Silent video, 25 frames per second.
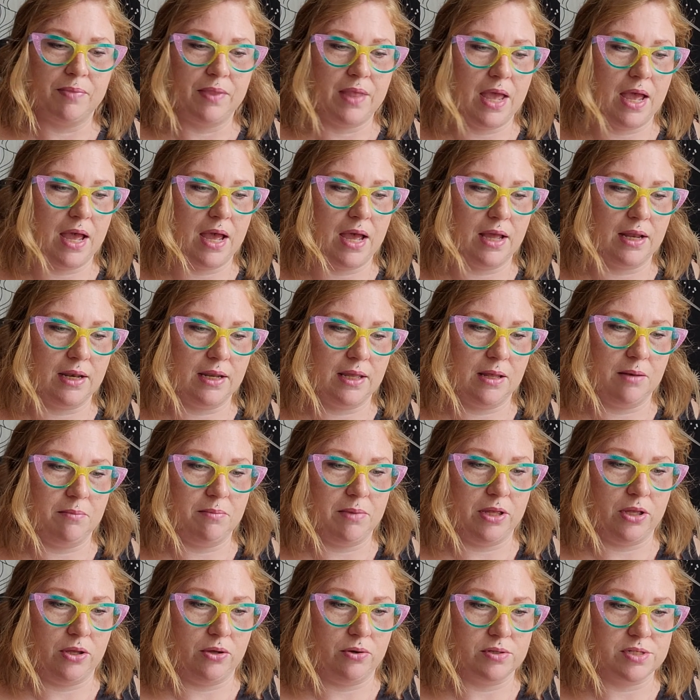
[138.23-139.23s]
and can be
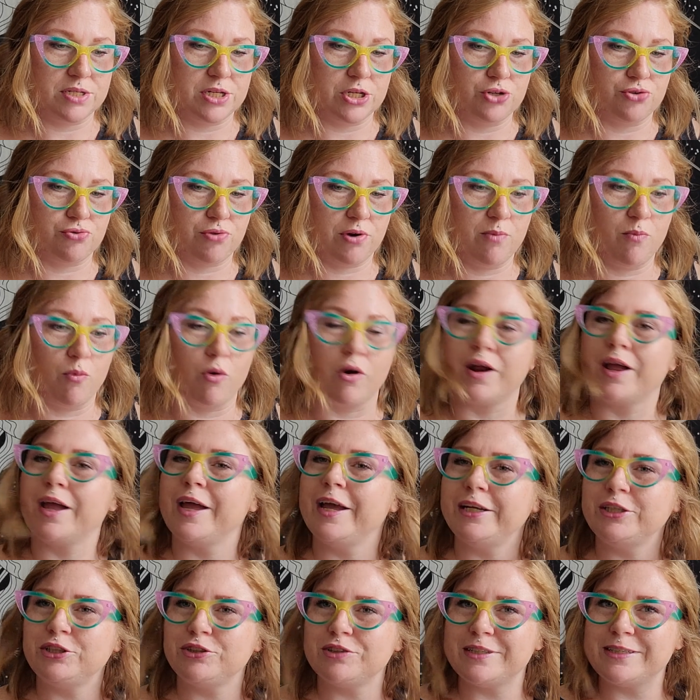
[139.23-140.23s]
used in dream work.
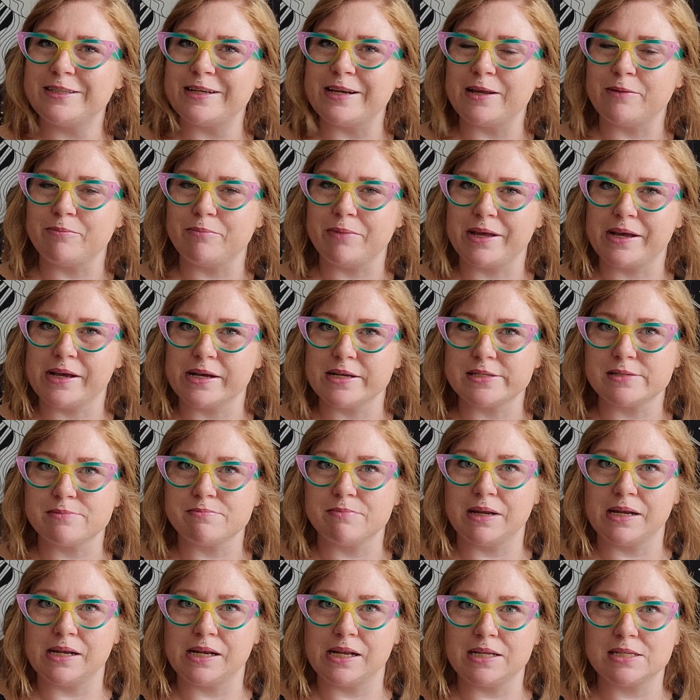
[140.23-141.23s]
Interesting because
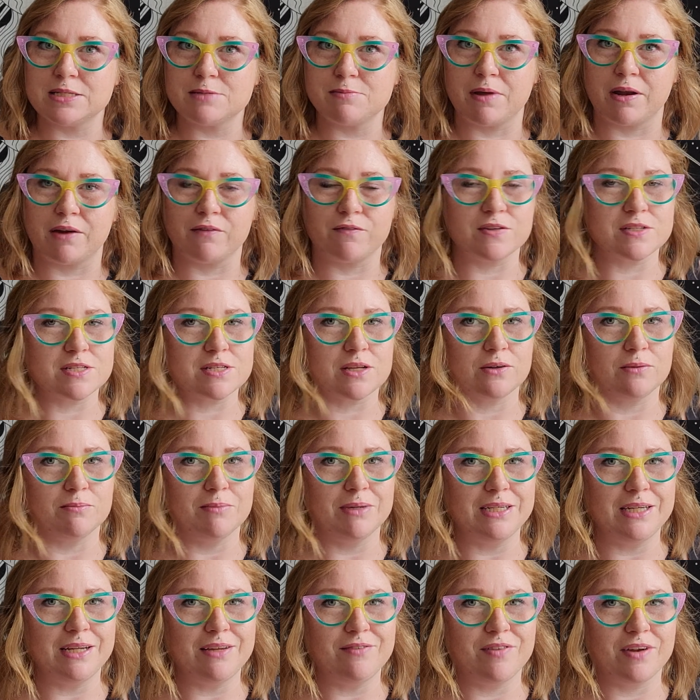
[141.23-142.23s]
Monday's Metaphysical
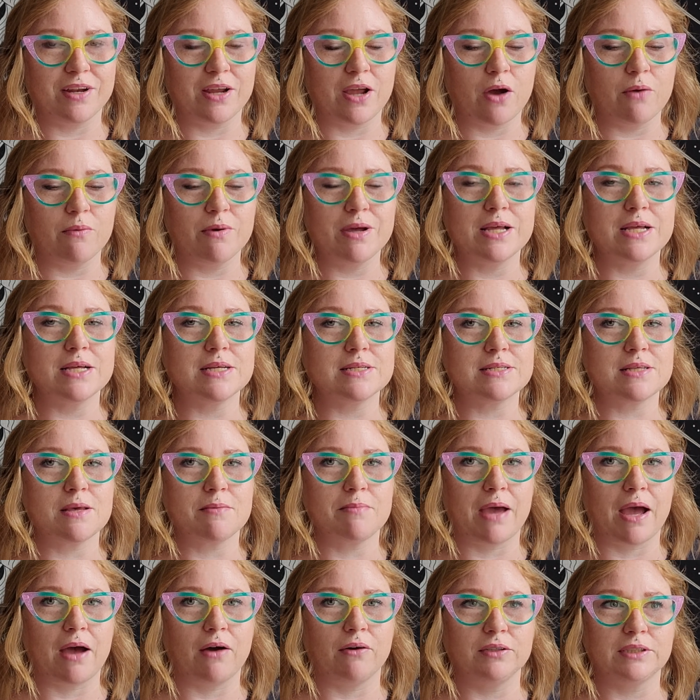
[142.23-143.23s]
Monday video is
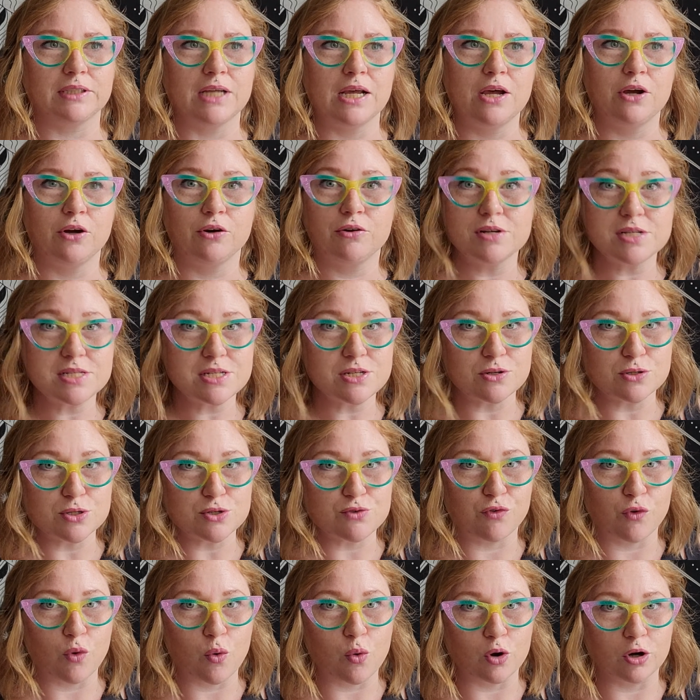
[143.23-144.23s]
about crystals
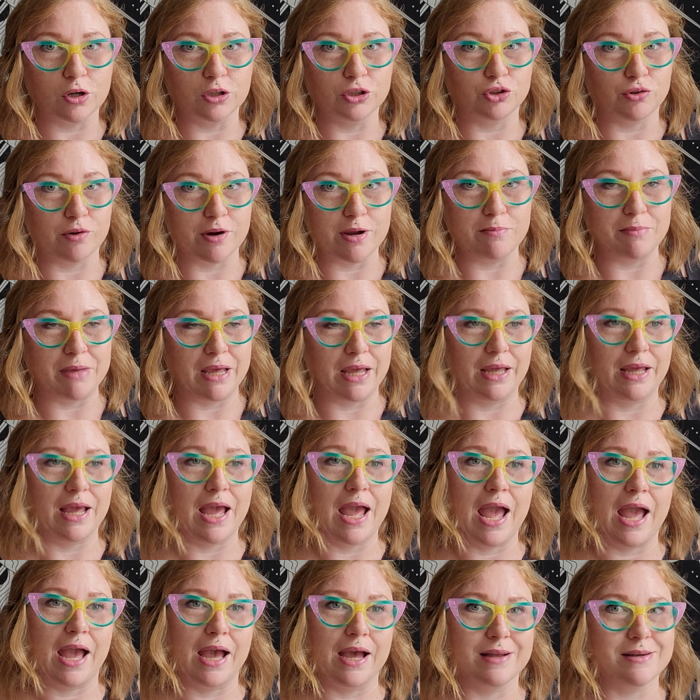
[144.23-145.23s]
for dreaming
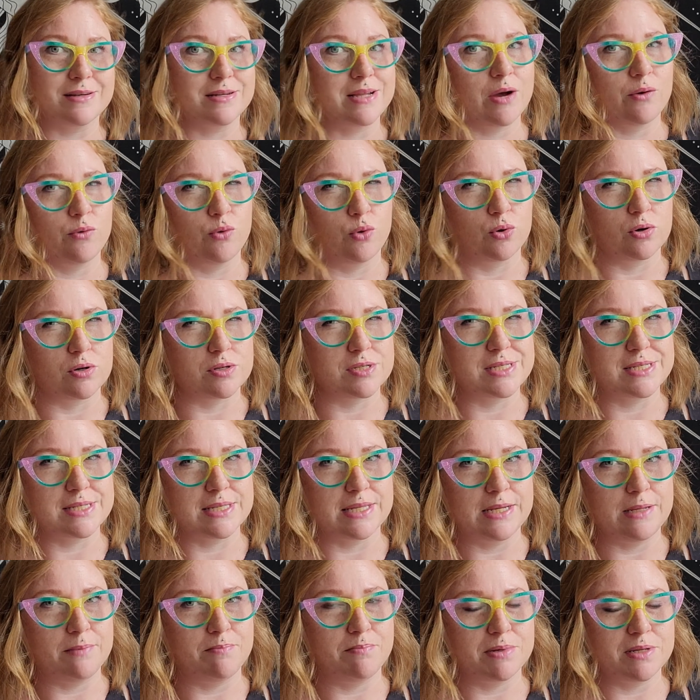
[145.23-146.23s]
and or
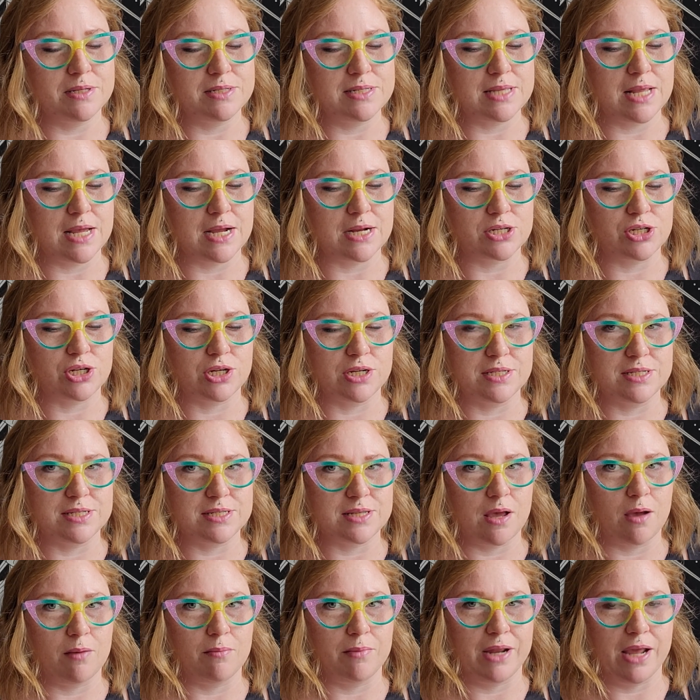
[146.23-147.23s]
sleep slash
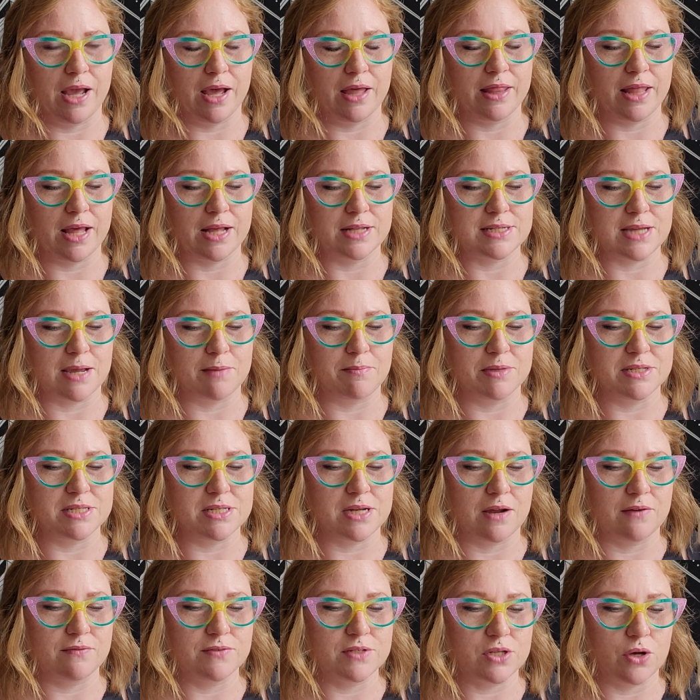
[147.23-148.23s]
insomnia, that type of
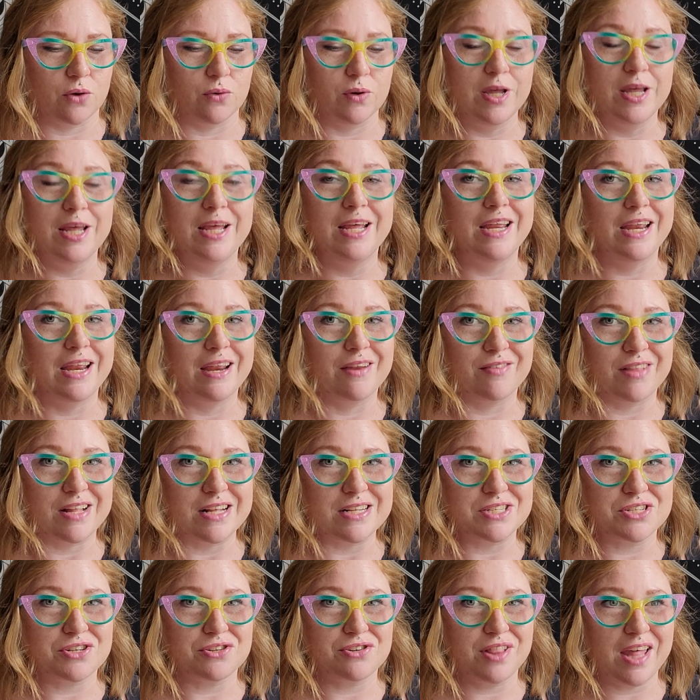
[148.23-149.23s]
stuff. So if
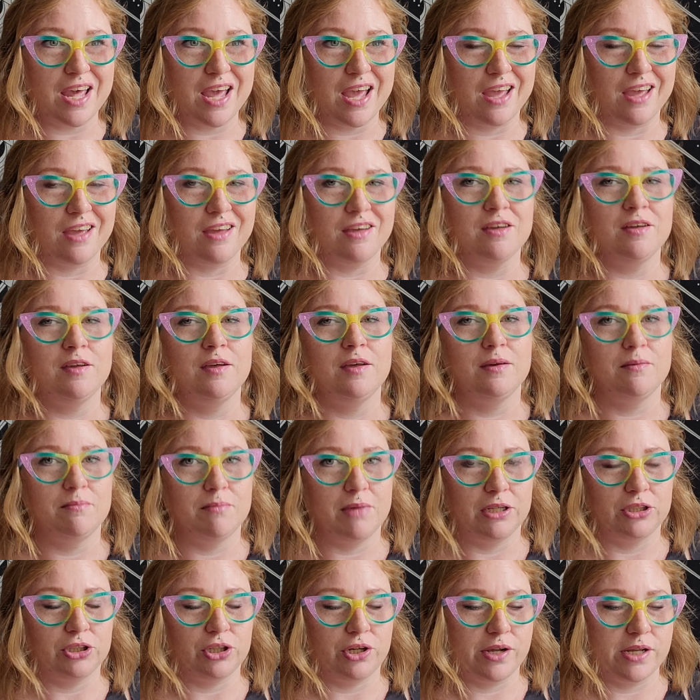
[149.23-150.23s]
that's your thing,
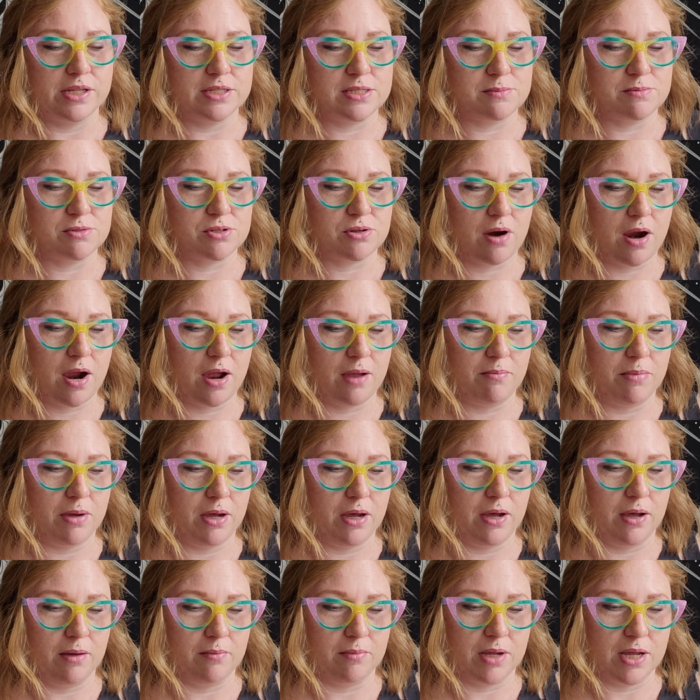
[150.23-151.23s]
make sure you hit subscribe
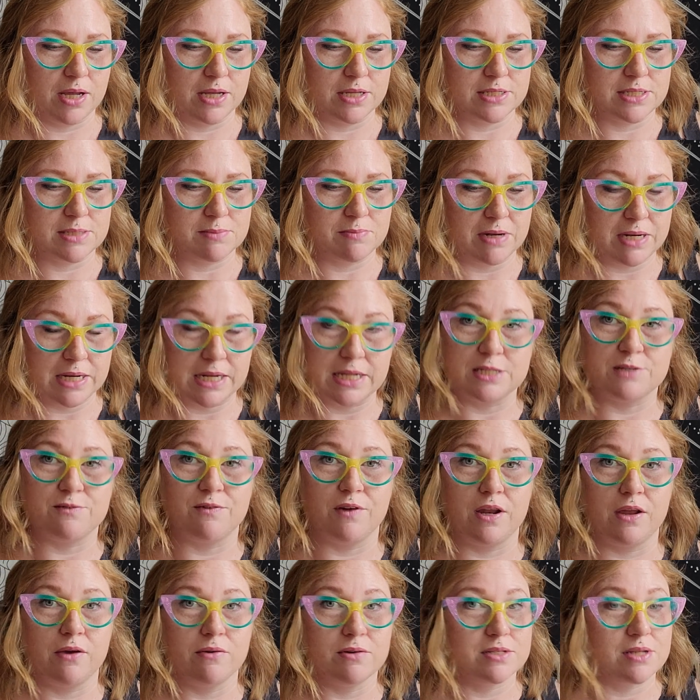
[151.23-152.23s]
because um, Monday's
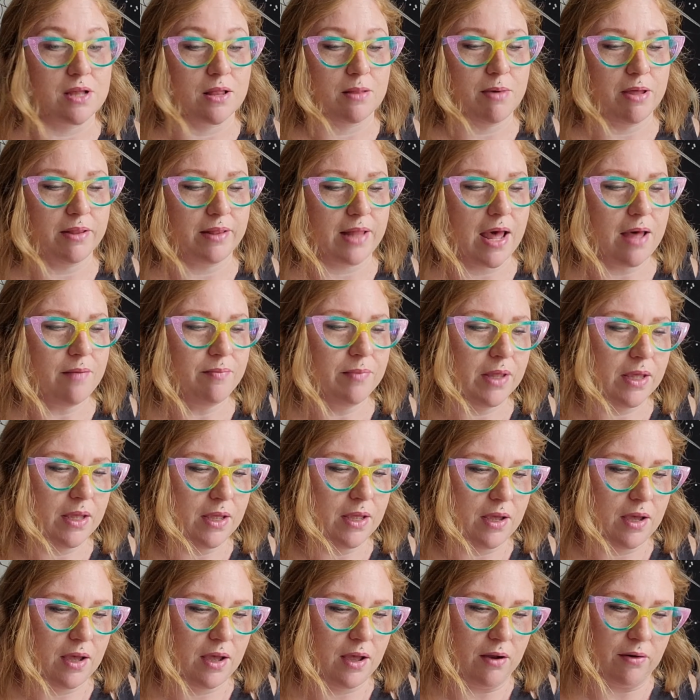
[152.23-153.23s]
video is all about that.
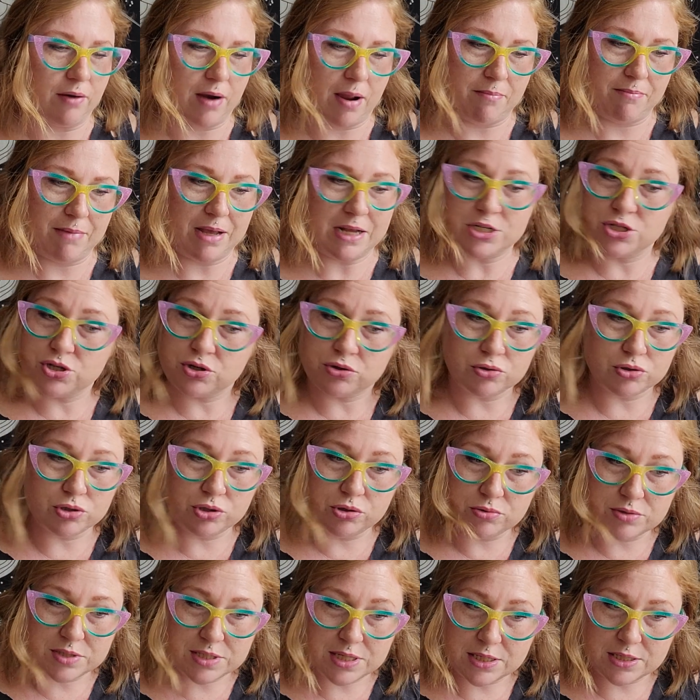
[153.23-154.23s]
All right, magical
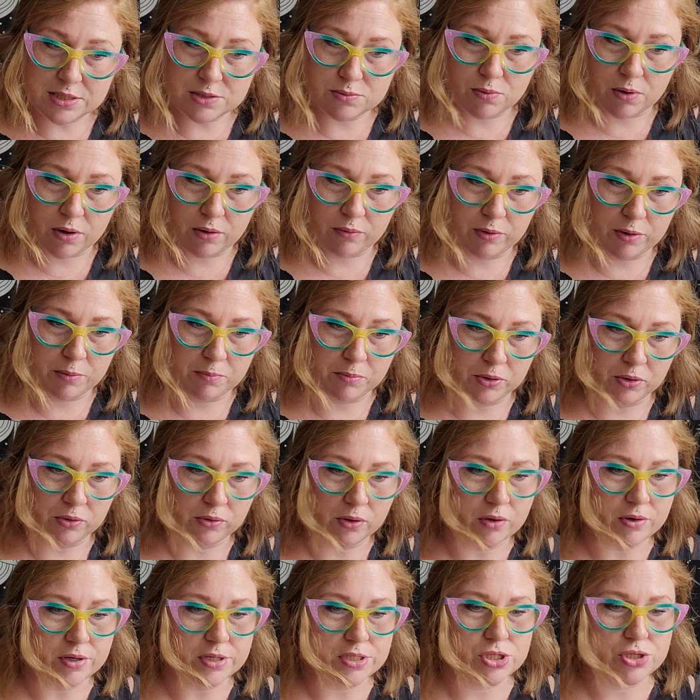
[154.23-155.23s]
uses, work with Blue
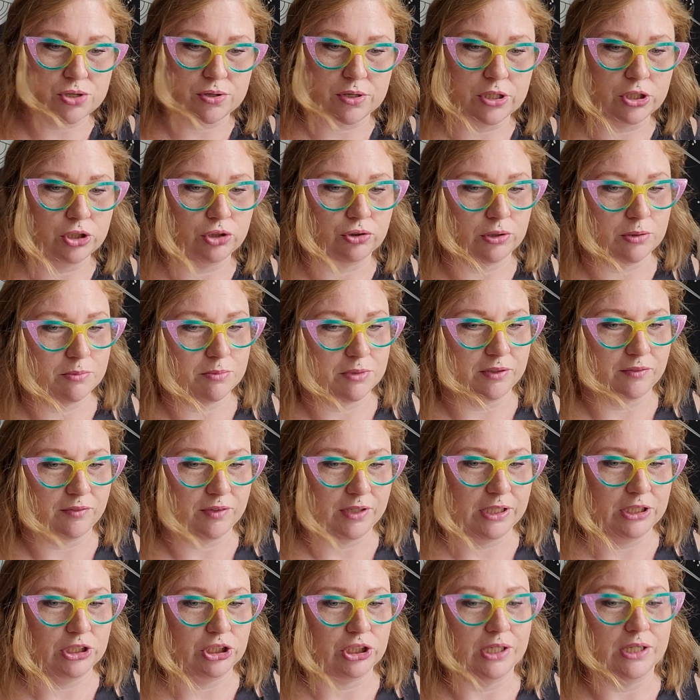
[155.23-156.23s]
Lotus during dream
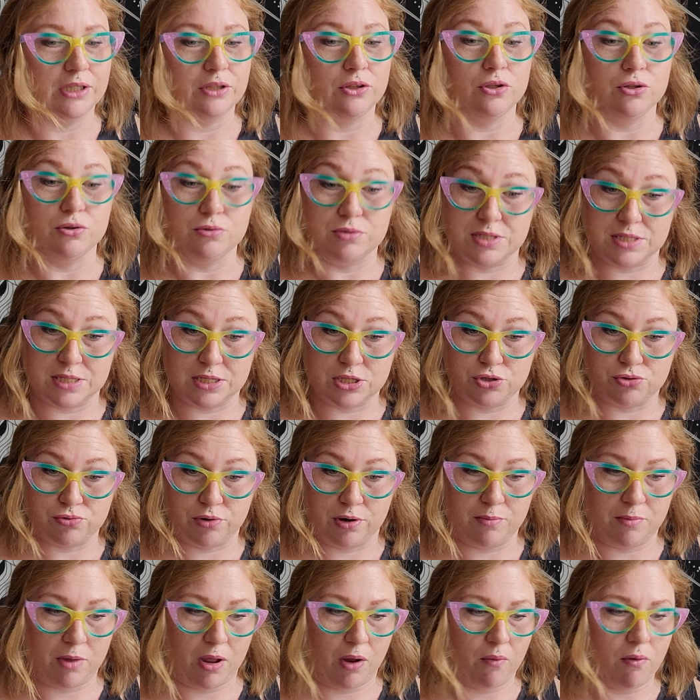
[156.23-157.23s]
divination and lucid
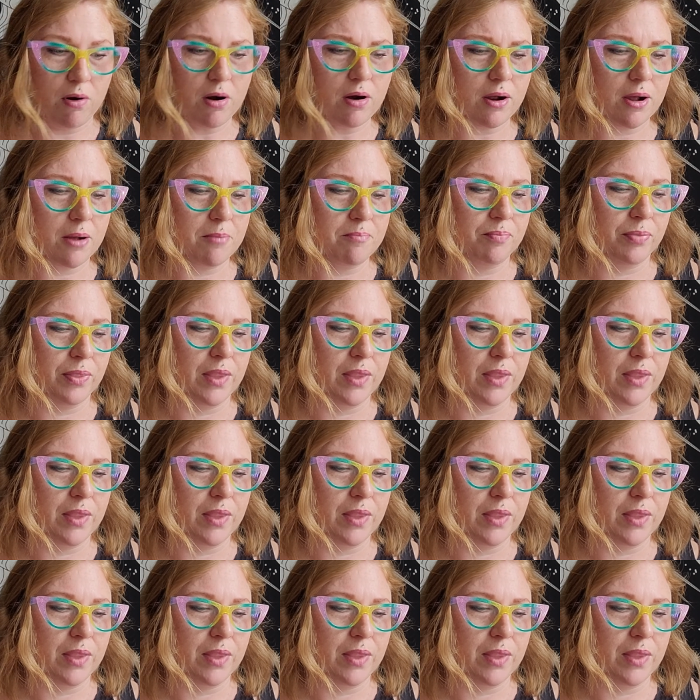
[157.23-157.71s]
dreaming work.